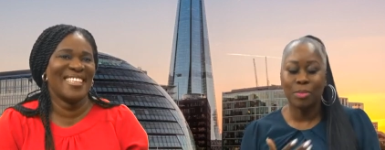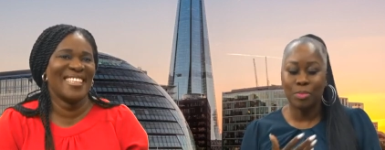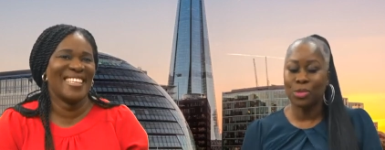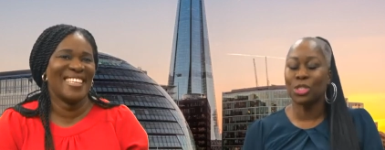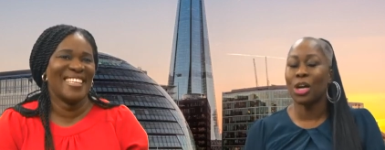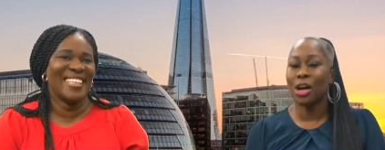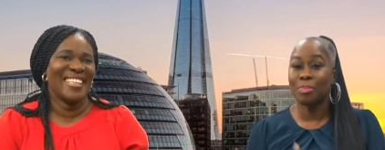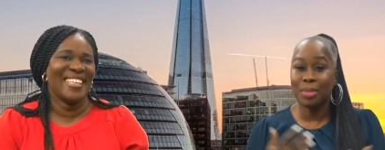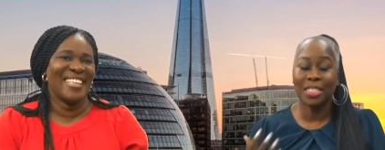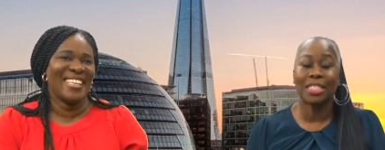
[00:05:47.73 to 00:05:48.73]
Speaker 1: people
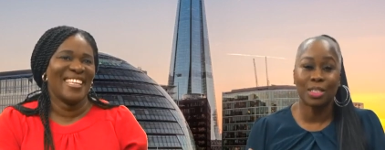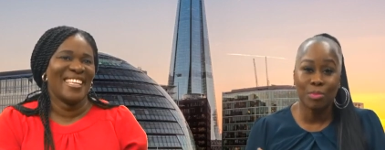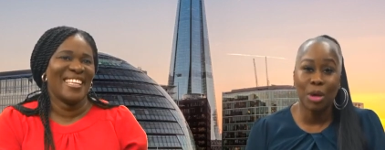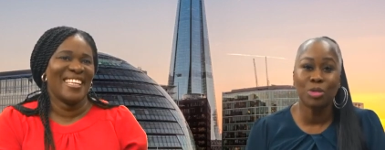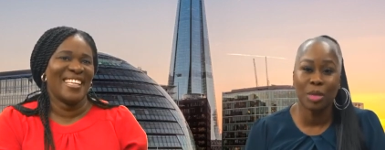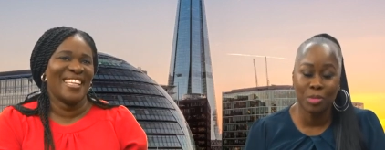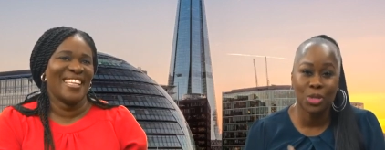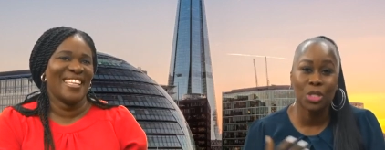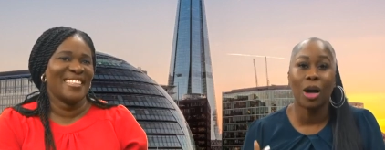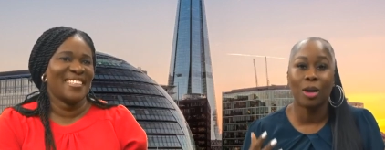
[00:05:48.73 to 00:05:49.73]
start a business? Most people
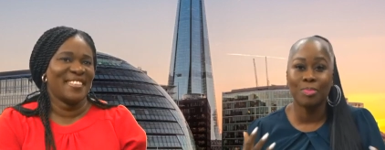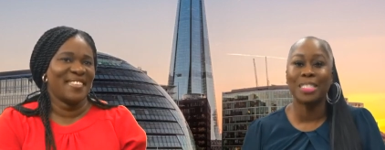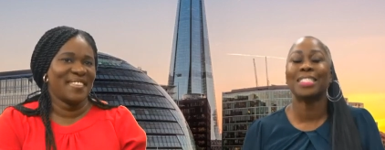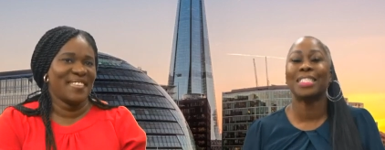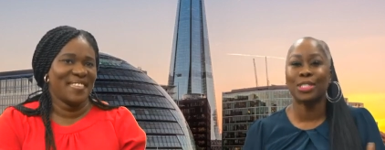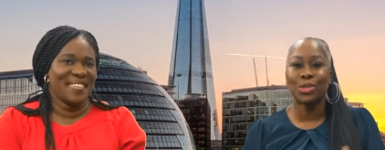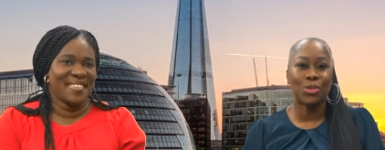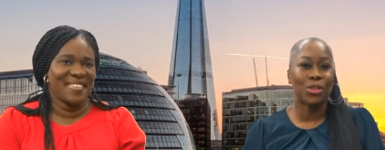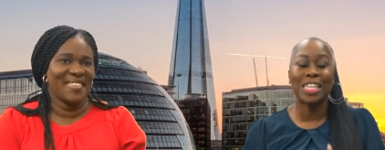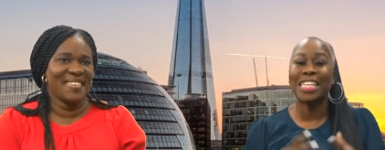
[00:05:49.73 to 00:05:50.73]
start a business
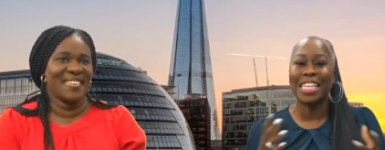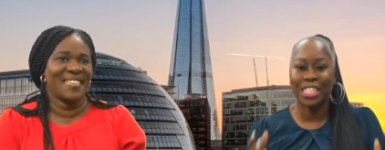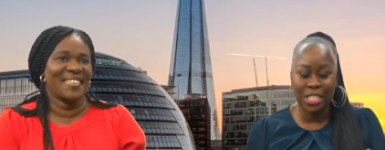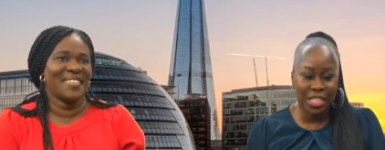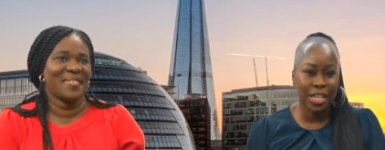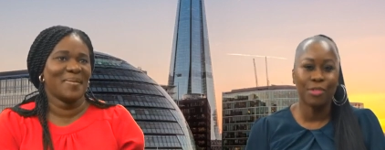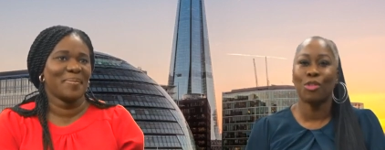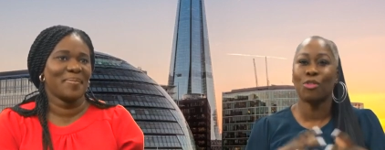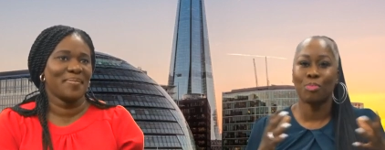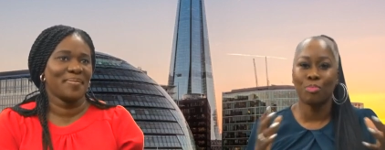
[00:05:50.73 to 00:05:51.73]
or an
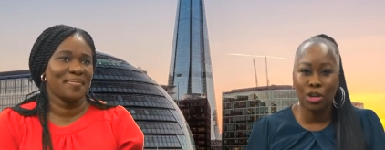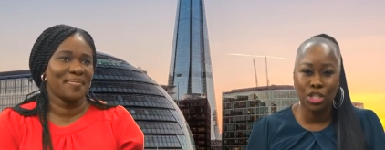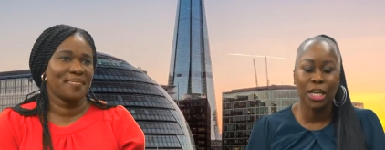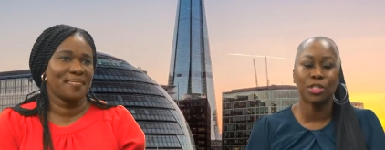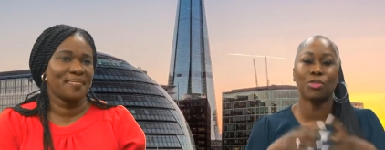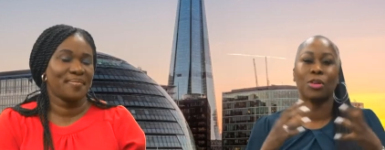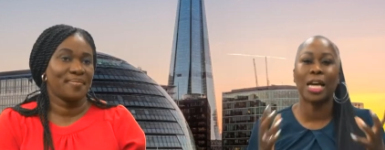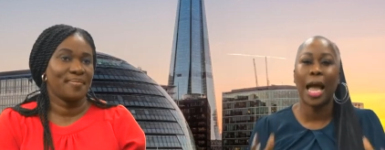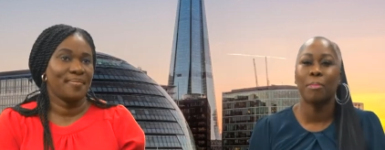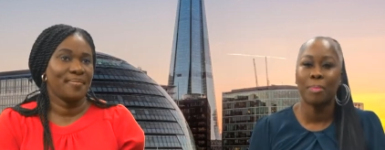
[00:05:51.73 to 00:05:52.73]
initiative or a project or
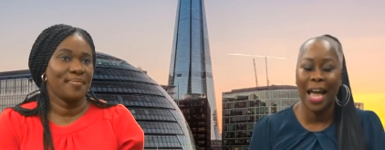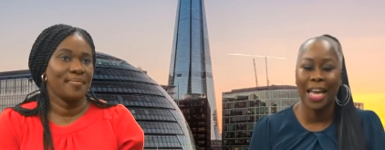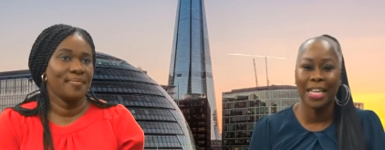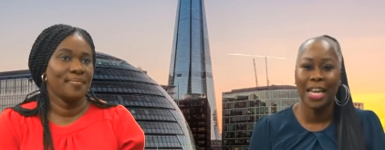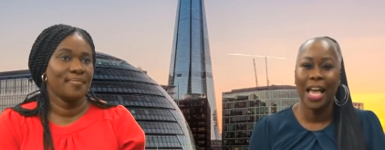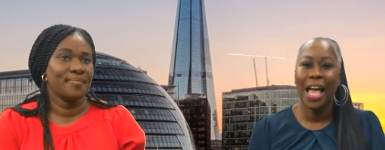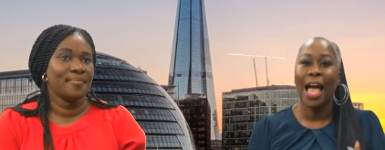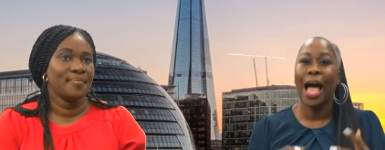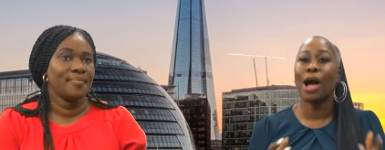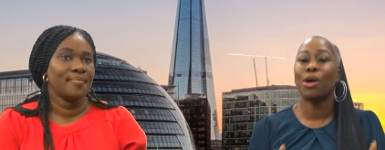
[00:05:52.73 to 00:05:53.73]
a campaign
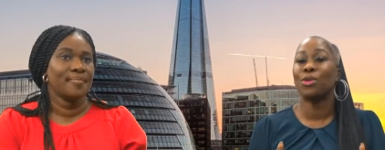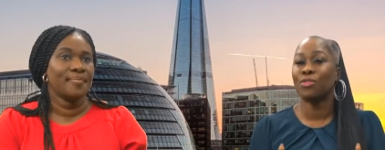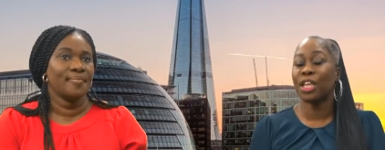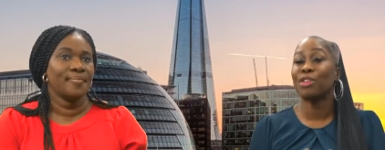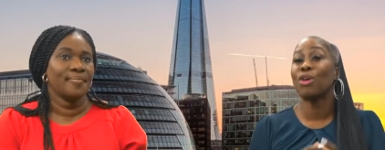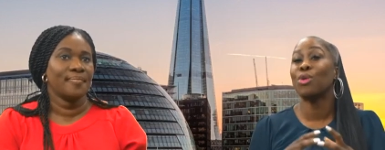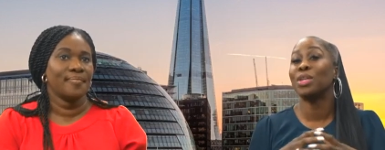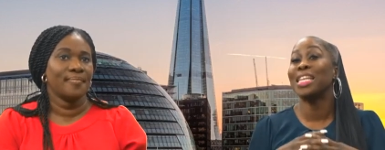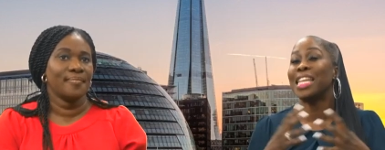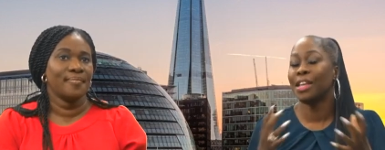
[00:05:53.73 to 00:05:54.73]
out of their
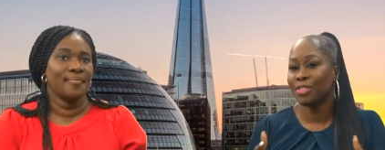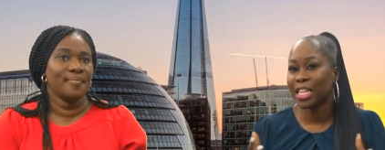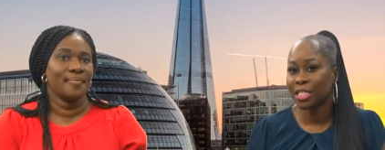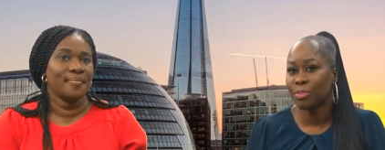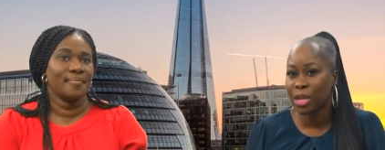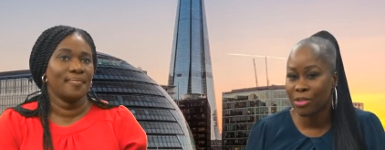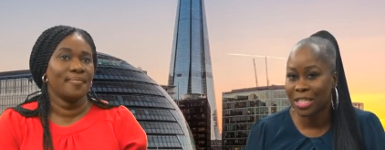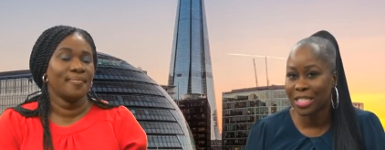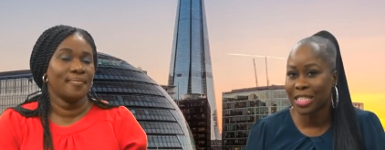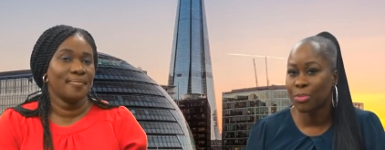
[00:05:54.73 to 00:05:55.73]
own lived
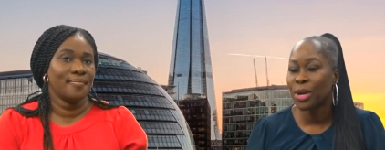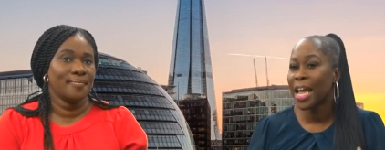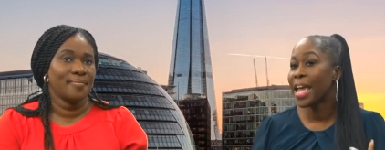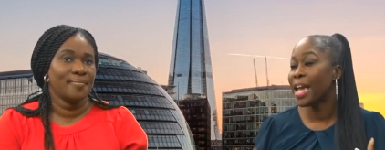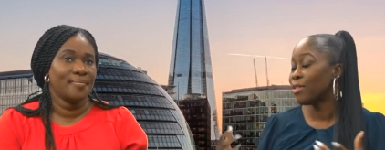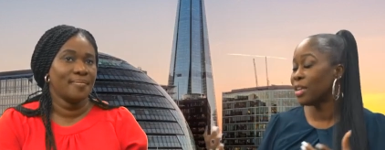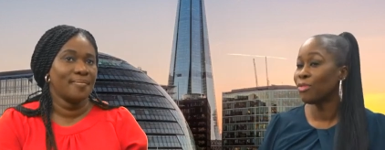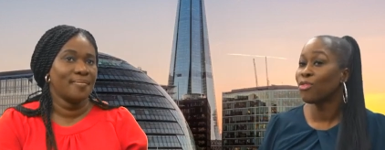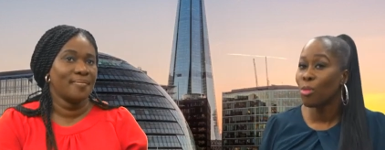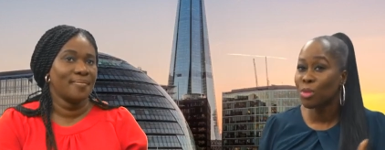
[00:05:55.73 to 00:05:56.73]
experience. And we're hearing
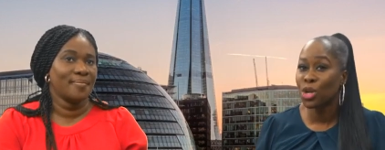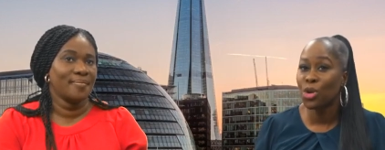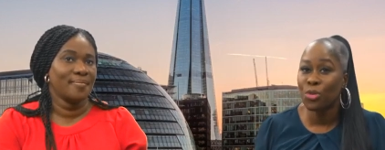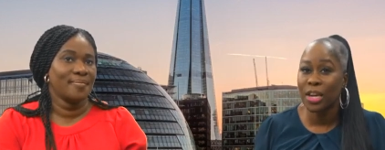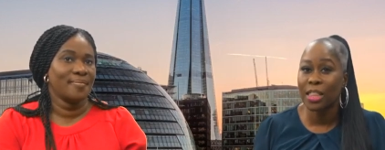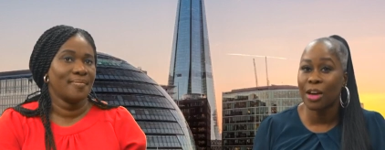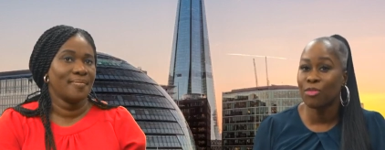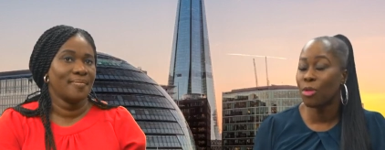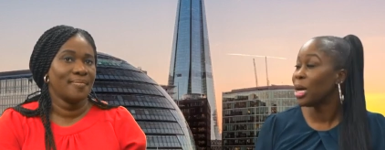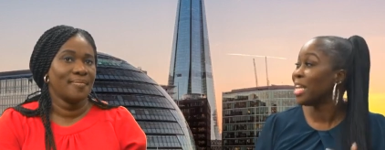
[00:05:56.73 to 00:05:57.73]
from Glory that
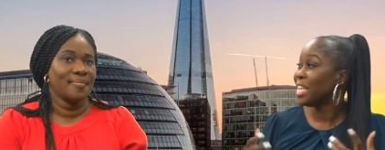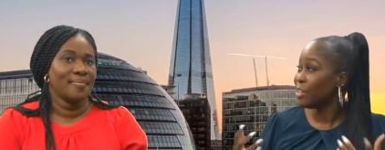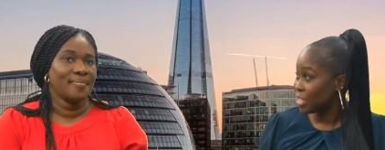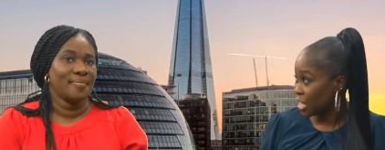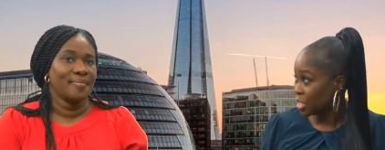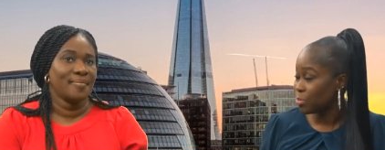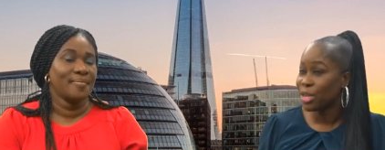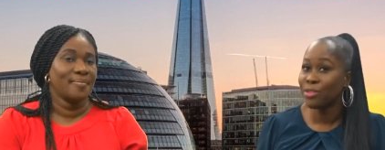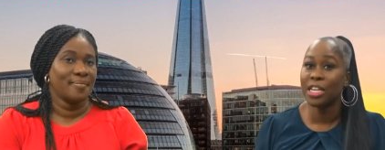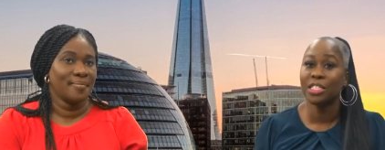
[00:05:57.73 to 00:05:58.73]
from her lived
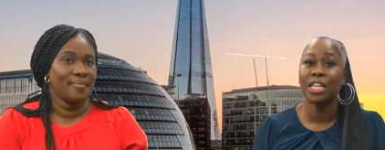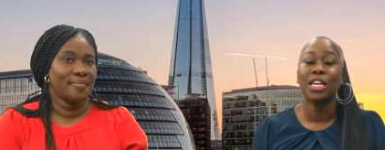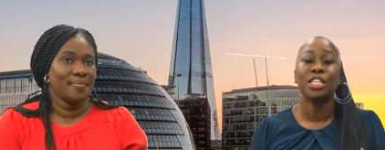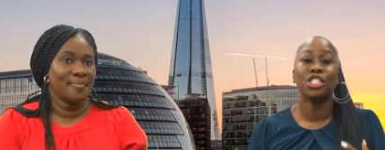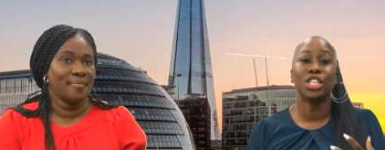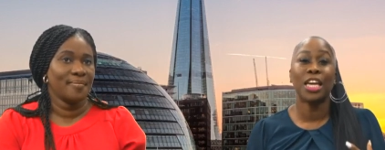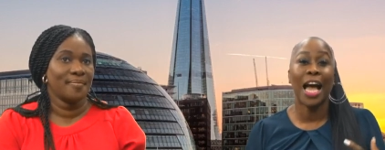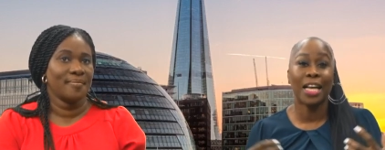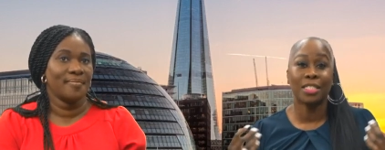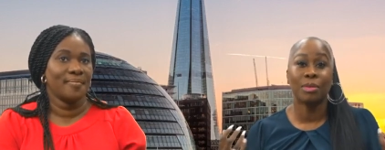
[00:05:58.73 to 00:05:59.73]
experience, she
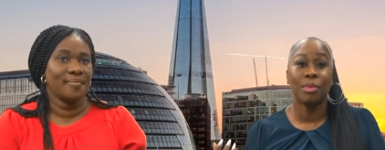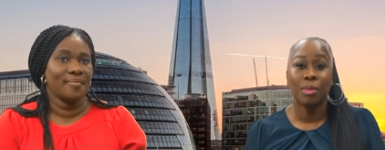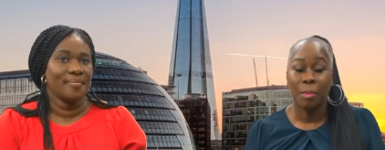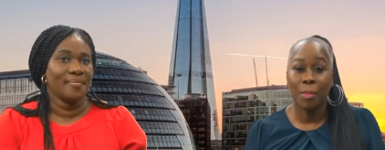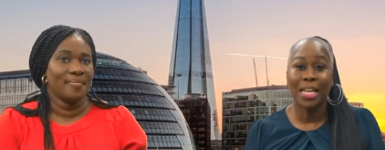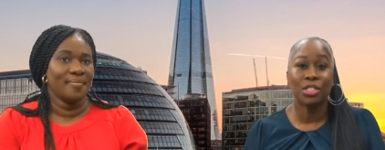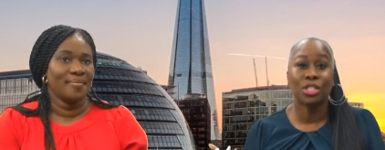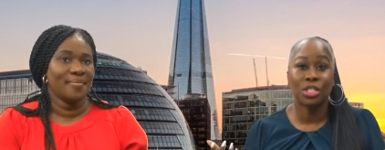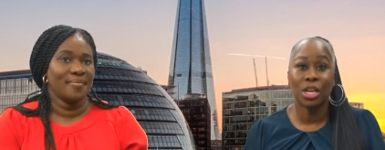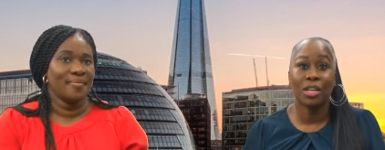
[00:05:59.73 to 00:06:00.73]
has
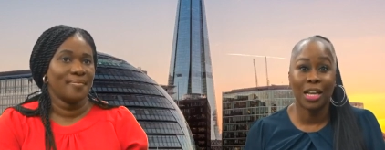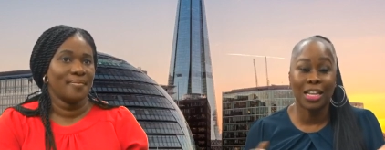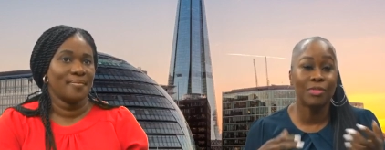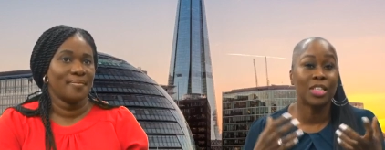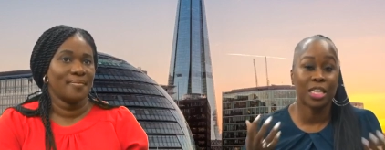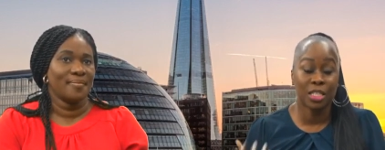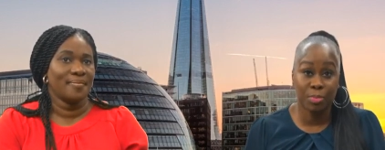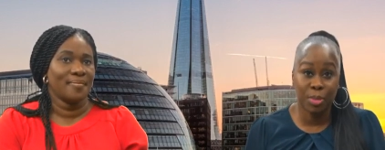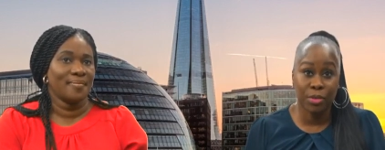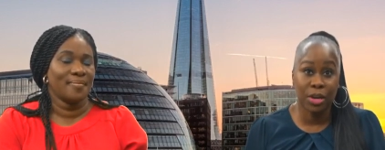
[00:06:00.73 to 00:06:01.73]
managed to turn her lived
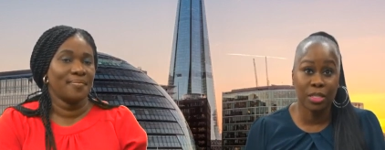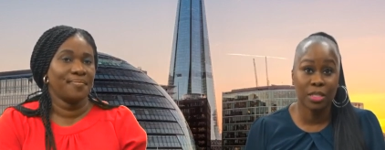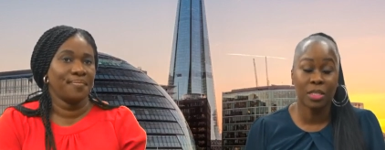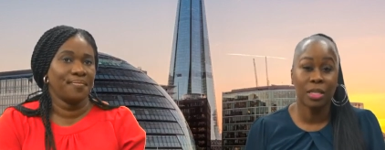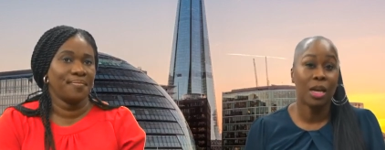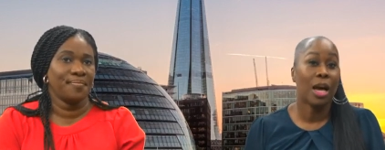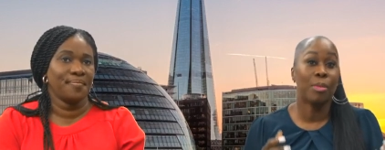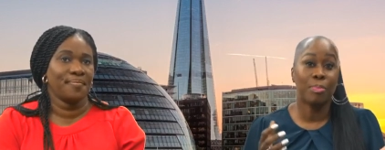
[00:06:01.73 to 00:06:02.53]
experience, her